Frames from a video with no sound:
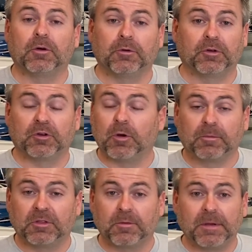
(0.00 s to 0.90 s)
go to a good
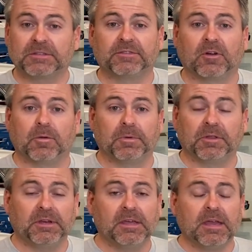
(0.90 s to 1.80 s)
home to the best of our
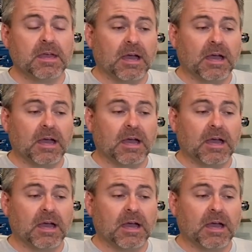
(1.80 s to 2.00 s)
ability.